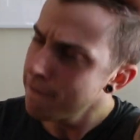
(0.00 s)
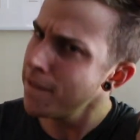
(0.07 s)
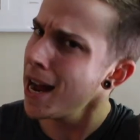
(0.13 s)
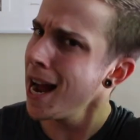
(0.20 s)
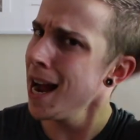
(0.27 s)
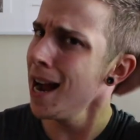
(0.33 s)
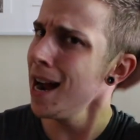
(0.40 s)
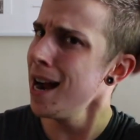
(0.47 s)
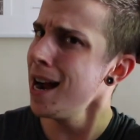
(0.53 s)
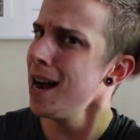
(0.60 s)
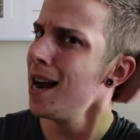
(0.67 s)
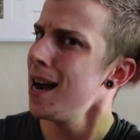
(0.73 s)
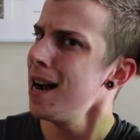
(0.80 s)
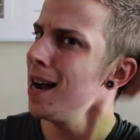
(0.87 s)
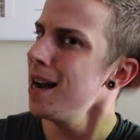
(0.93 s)

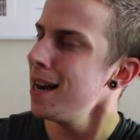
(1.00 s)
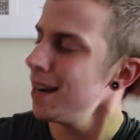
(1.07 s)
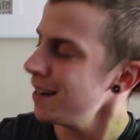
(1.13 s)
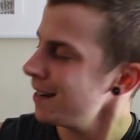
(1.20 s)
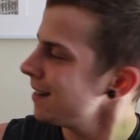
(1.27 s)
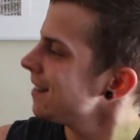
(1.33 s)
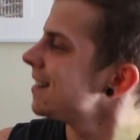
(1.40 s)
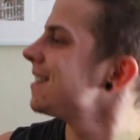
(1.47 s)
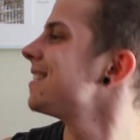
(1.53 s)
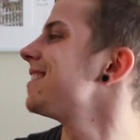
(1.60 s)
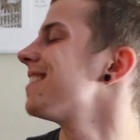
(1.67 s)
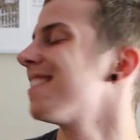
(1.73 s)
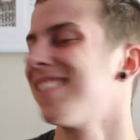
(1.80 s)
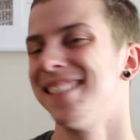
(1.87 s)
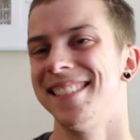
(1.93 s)
fast.
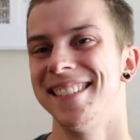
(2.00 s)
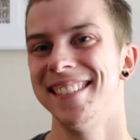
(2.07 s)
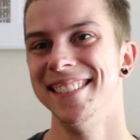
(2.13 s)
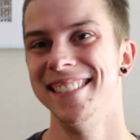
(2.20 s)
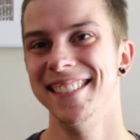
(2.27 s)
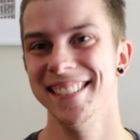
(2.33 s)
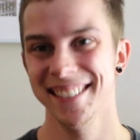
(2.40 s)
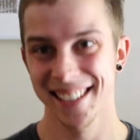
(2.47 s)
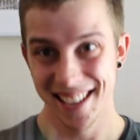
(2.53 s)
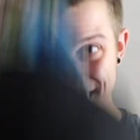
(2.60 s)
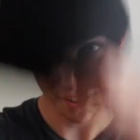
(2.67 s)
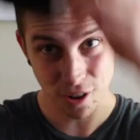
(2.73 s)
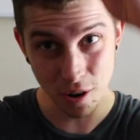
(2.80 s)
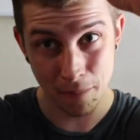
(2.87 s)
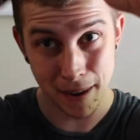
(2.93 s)
I
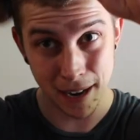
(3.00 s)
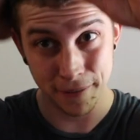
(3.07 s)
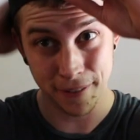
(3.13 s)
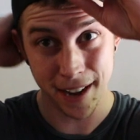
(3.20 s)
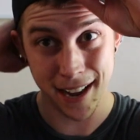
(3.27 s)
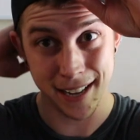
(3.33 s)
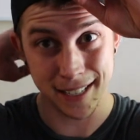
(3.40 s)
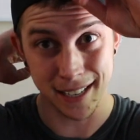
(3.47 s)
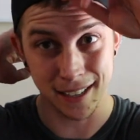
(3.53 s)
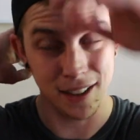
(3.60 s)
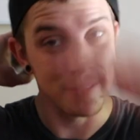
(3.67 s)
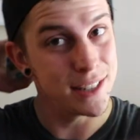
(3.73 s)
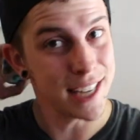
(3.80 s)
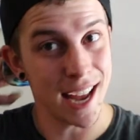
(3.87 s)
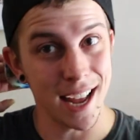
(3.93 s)

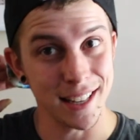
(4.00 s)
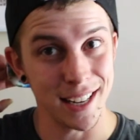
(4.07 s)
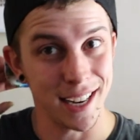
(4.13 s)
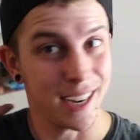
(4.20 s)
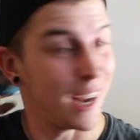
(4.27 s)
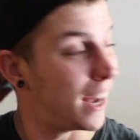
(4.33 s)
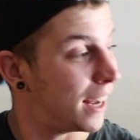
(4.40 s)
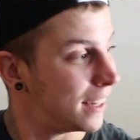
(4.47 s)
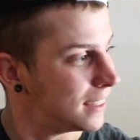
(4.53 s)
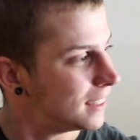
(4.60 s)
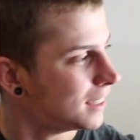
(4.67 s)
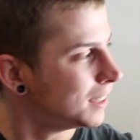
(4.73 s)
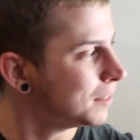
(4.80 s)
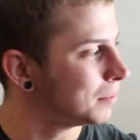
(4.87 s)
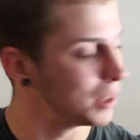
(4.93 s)
love this hat that I got.
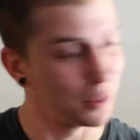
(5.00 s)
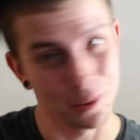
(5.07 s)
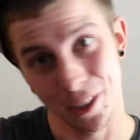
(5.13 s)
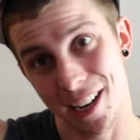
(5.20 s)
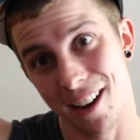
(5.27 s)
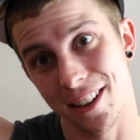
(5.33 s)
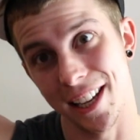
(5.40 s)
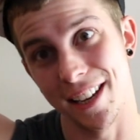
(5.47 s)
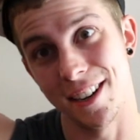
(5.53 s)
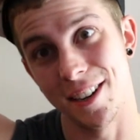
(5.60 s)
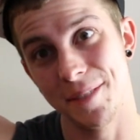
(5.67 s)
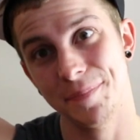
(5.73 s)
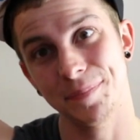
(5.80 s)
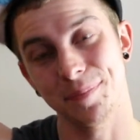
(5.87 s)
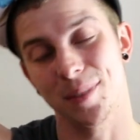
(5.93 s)
I'm gonna work out
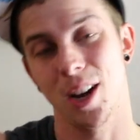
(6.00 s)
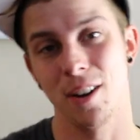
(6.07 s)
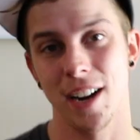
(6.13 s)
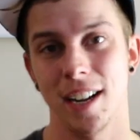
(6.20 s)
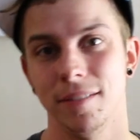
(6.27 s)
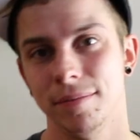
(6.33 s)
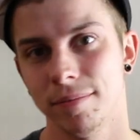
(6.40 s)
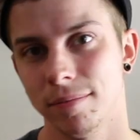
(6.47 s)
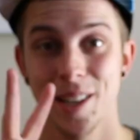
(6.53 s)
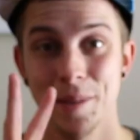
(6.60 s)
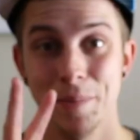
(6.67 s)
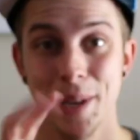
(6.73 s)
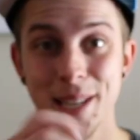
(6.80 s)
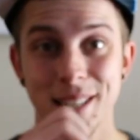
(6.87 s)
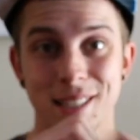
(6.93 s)
later. All right.
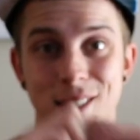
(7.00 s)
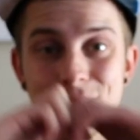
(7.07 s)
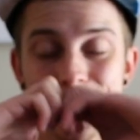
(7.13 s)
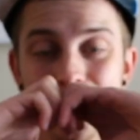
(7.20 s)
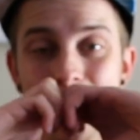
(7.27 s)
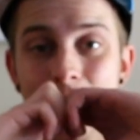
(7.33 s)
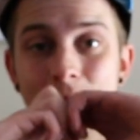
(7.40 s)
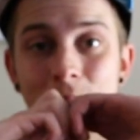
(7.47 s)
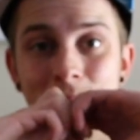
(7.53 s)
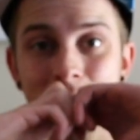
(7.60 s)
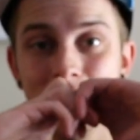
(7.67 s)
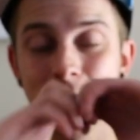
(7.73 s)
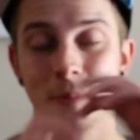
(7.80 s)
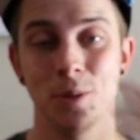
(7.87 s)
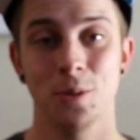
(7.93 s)
Peace,
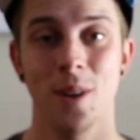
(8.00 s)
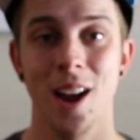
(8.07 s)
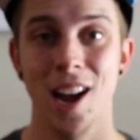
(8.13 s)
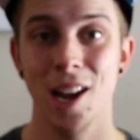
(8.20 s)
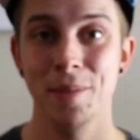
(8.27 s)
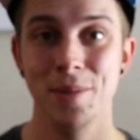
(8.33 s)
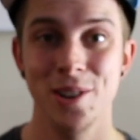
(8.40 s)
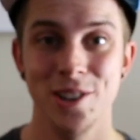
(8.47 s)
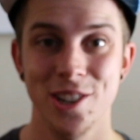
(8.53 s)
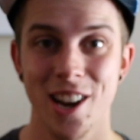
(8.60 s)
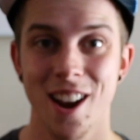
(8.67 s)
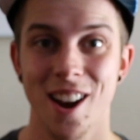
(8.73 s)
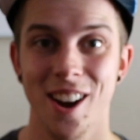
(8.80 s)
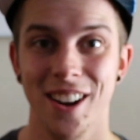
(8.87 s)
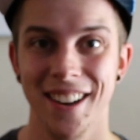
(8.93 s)
love, subscribe,
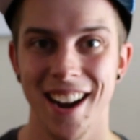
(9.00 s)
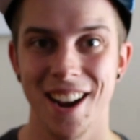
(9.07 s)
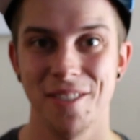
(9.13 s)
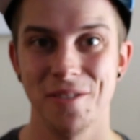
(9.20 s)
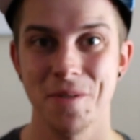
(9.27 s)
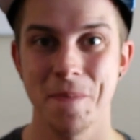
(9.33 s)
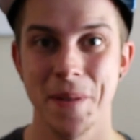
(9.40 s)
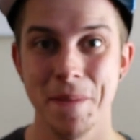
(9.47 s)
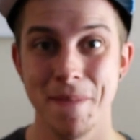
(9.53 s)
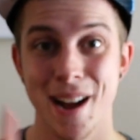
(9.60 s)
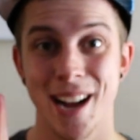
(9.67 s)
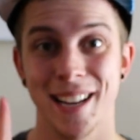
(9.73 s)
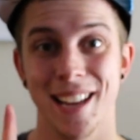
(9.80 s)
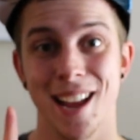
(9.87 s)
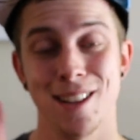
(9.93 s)
share. I will be
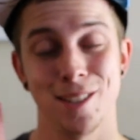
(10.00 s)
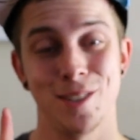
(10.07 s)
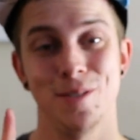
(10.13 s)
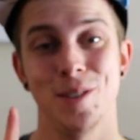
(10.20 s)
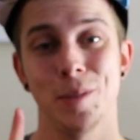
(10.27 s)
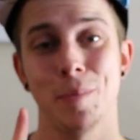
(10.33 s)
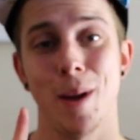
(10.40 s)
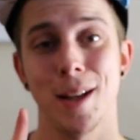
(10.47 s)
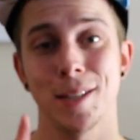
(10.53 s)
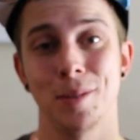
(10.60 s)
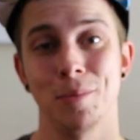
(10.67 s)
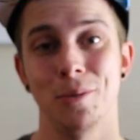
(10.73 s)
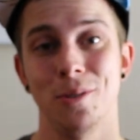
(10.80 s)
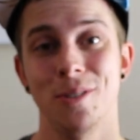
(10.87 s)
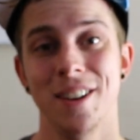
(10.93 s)
back as soon as
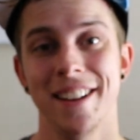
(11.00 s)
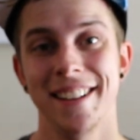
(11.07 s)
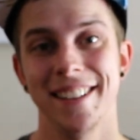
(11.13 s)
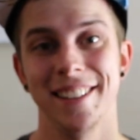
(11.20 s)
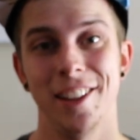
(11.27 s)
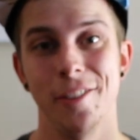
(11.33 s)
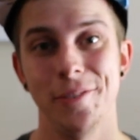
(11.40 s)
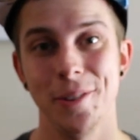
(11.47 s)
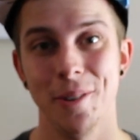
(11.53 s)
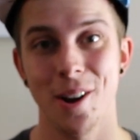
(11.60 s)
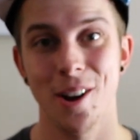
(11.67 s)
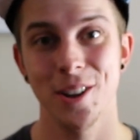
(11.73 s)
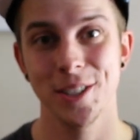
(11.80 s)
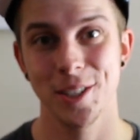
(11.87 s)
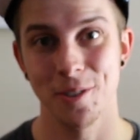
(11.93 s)
possible. Love you
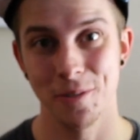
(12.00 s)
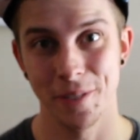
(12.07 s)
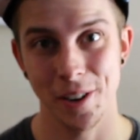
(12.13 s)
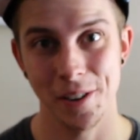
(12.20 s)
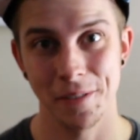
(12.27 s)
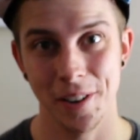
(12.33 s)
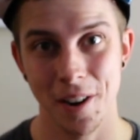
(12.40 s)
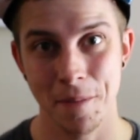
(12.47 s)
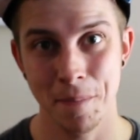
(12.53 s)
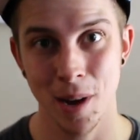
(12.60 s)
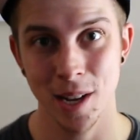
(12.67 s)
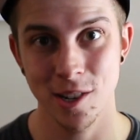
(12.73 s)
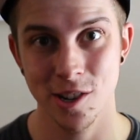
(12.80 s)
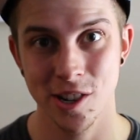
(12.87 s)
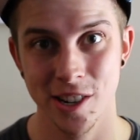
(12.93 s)
all so very, very
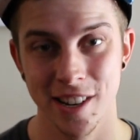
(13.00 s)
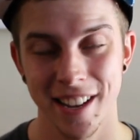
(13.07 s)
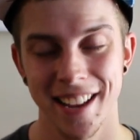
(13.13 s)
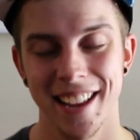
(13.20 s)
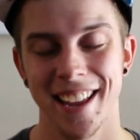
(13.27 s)
much,